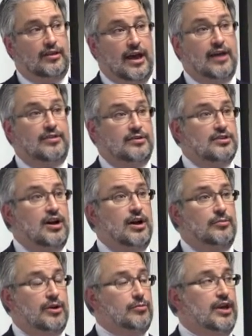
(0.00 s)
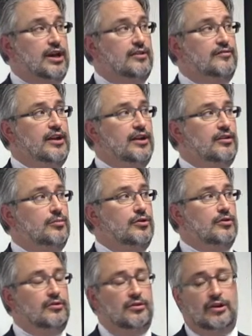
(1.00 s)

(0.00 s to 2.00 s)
at the time that we had available,